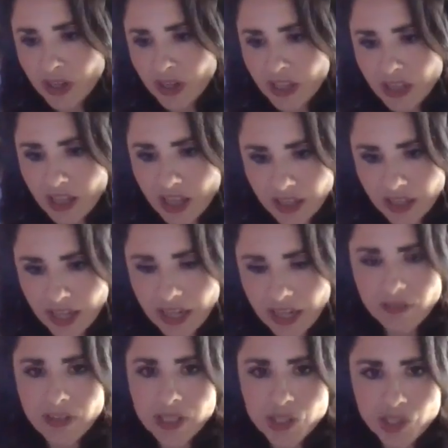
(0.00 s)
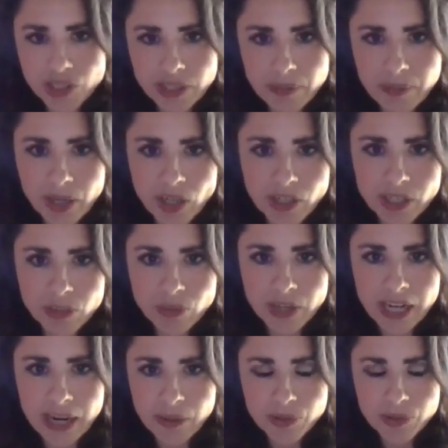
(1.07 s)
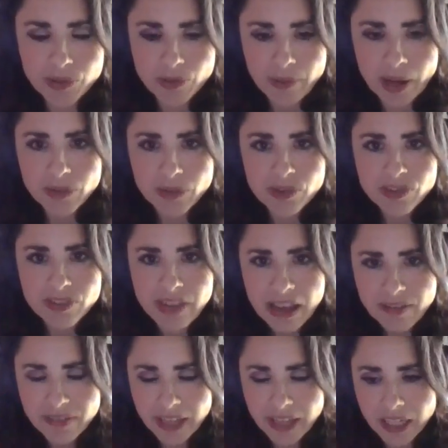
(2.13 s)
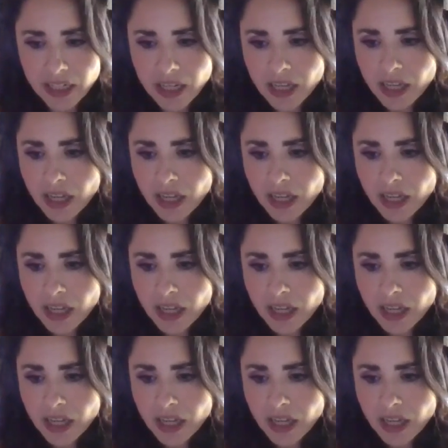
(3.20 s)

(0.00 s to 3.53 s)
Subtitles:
and they eventually married when I was about 7.